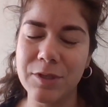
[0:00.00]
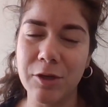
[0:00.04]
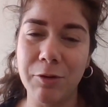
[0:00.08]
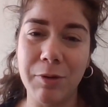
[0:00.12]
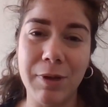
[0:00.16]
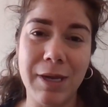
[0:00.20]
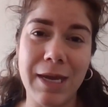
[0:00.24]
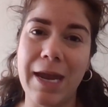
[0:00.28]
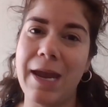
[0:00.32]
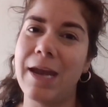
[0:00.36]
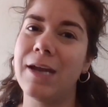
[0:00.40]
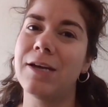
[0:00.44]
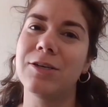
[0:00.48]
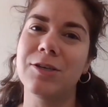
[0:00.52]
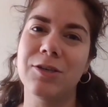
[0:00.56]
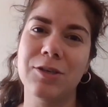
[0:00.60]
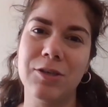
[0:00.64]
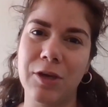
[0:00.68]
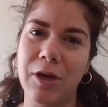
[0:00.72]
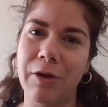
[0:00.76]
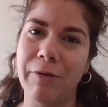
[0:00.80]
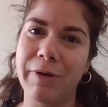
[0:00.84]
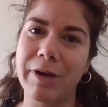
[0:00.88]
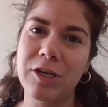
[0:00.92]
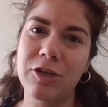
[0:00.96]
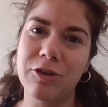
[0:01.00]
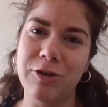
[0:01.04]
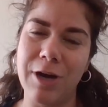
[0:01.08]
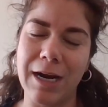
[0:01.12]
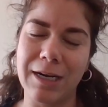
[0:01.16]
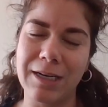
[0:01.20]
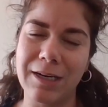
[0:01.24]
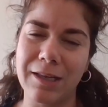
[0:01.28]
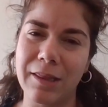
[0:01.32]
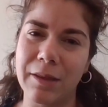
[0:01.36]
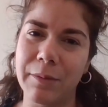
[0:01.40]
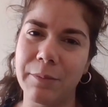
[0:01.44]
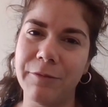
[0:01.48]
So we can't just go
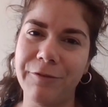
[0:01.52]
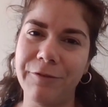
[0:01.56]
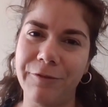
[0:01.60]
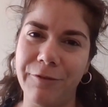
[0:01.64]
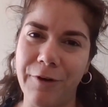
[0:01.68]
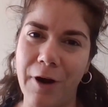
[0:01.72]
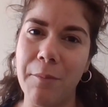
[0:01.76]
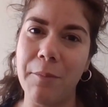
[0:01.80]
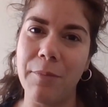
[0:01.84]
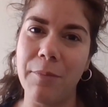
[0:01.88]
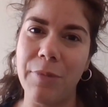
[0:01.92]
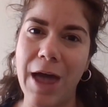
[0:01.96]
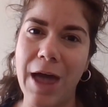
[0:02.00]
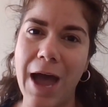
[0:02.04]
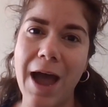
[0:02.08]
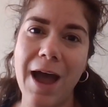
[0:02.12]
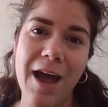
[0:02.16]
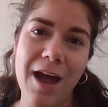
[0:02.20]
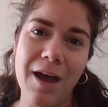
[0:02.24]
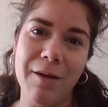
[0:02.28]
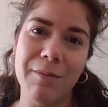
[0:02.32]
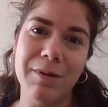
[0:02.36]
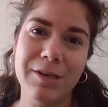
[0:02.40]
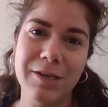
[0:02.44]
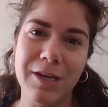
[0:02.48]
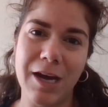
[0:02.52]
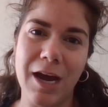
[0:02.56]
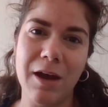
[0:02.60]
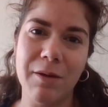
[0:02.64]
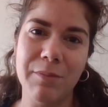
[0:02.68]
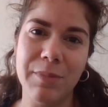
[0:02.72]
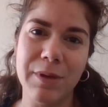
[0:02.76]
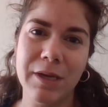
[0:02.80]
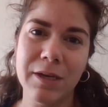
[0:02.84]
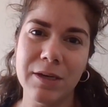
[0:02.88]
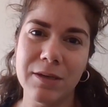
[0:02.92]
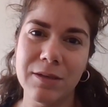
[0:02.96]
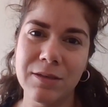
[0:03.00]
extracting them from that
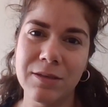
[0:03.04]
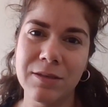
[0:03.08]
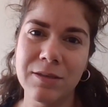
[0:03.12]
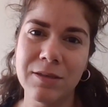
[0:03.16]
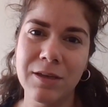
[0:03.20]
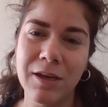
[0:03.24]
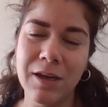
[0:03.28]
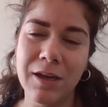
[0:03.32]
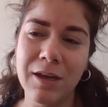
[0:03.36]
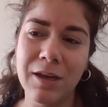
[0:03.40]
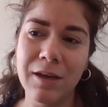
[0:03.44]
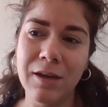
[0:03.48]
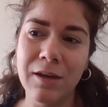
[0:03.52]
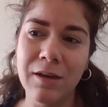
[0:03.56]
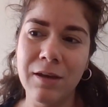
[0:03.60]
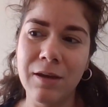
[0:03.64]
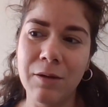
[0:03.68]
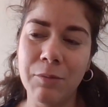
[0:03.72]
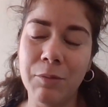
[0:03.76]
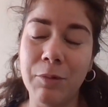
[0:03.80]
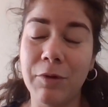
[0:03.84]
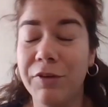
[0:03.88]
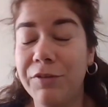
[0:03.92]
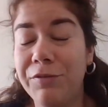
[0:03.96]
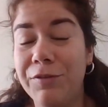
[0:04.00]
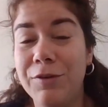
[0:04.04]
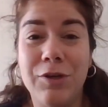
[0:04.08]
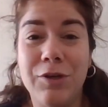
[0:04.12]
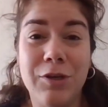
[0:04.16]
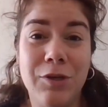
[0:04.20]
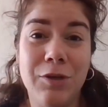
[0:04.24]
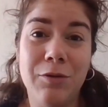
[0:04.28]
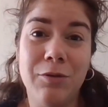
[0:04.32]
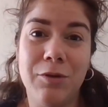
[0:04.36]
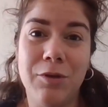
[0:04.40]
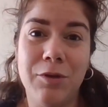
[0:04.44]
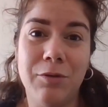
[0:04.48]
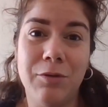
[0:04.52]
habitat because, well, if you
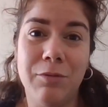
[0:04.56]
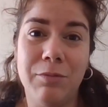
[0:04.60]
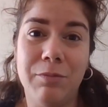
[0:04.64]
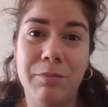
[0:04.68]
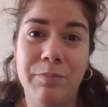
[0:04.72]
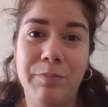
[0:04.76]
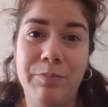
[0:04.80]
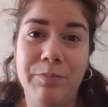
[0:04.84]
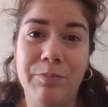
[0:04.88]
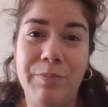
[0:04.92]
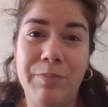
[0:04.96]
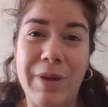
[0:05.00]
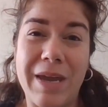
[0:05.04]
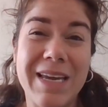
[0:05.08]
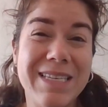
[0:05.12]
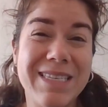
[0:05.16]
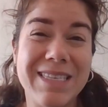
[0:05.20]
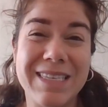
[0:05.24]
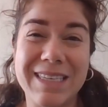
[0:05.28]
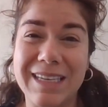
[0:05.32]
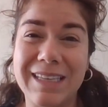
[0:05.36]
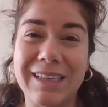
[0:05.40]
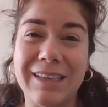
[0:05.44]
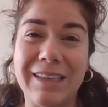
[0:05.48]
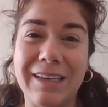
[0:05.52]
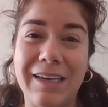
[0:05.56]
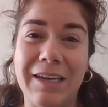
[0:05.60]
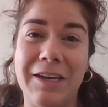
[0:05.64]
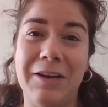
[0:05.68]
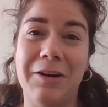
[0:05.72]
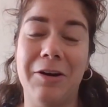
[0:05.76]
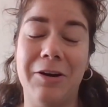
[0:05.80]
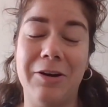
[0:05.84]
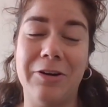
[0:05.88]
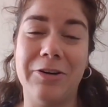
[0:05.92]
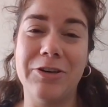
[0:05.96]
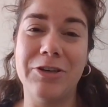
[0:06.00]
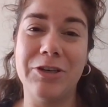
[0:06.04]
do, you basically
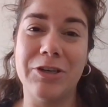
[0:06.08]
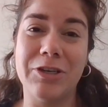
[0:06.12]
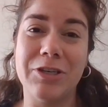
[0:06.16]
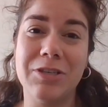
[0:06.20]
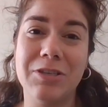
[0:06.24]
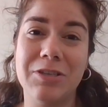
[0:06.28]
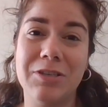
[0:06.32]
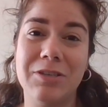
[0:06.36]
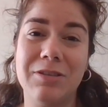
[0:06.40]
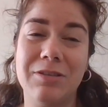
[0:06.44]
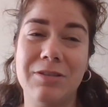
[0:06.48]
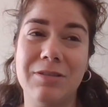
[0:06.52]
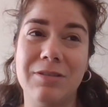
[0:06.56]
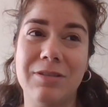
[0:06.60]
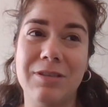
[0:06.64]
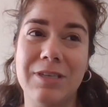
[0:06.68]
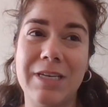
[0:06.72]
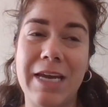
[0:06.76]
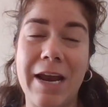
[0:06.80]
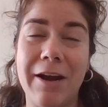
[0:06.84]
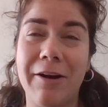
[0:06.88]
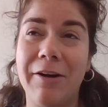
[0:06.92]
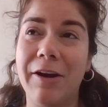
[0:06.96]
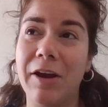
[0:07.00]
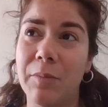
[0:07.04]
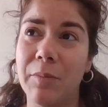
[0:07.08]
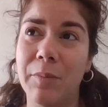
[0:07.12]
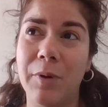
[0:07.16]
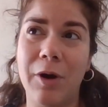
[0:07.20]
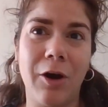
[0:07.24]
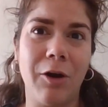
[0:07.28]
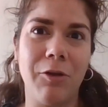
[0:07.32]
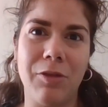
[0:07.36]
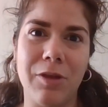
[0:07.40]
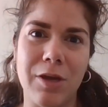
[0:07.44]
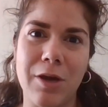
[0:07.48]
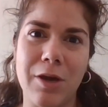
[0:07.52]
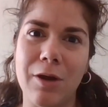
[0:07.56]
are just tearing
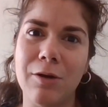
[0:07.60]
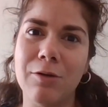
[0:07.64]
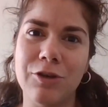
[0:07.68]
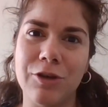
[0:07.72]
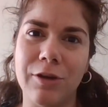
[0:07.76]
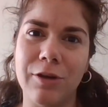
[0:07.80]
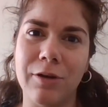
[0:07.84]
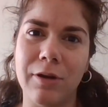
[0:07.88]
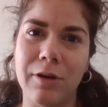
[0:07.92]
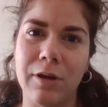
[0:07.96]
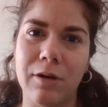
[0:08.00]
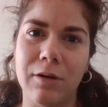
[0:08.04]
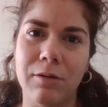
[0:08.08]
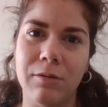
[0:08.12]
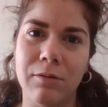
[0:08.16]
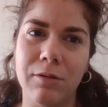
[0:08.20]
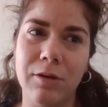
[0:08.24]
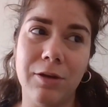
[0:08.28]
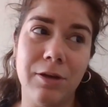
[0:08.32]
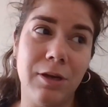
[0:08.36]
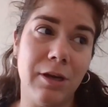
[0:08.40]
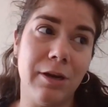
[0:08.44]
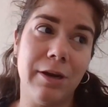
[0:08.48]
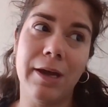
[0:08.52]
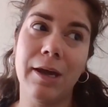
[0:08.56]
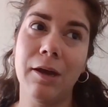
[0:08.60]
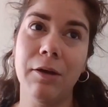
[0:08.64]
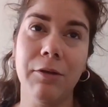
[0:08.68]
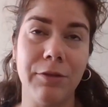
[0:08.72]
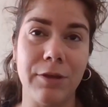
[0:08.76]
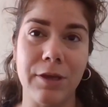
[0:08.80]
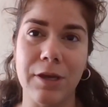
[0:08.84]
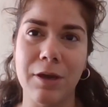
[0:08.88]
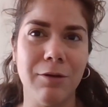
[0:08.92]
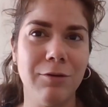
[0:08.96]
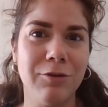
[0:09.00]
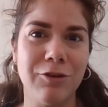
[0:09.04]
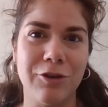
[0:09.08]
apart the ocean, and you need a
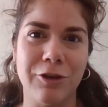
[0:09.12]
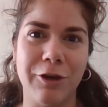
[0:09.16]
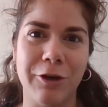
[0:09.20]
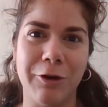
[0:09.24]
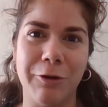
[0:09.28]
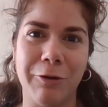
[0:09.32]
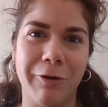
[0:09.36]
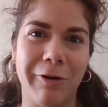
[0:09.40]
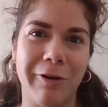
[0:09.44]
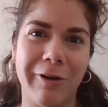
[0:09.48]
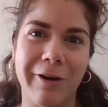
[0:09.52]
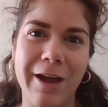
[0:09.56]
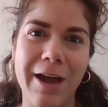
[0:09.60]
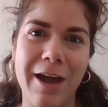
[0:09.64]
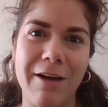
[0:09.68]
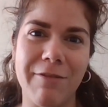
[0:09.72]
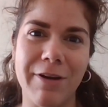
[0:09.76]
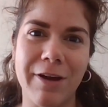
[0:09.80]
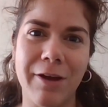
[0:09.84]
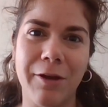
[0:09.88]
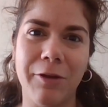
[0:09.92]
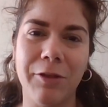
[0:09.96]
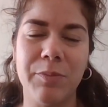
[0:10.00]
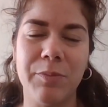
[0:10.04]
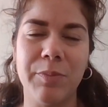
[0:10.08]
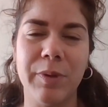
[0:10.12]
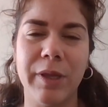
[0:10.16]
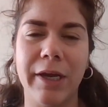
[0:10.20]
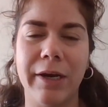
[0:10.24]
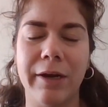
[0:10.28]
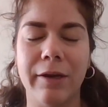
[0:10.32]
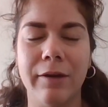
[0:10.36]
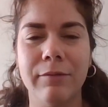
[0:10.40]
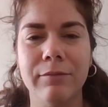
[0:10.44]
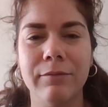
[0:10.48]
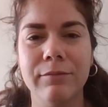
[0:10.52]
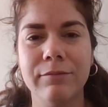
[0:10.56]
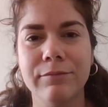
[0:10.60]
healthy ocean in order to have a healthy
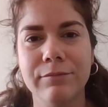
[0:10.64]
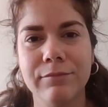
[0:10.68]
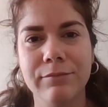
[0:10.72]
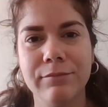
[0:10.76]
planet.